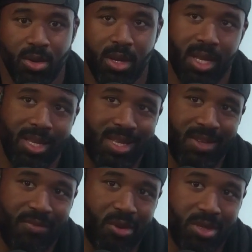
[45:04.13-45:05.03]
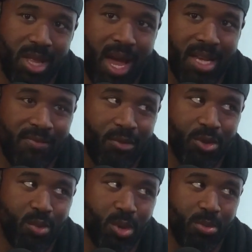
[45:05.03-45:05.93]
looking at these first
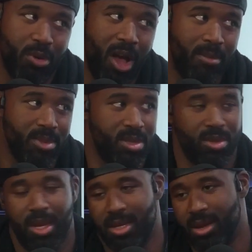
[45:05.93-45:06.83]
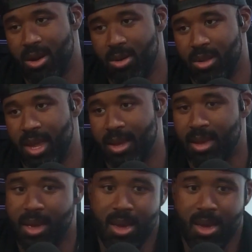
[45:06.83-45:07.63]
world problems, and you're like, yo, like,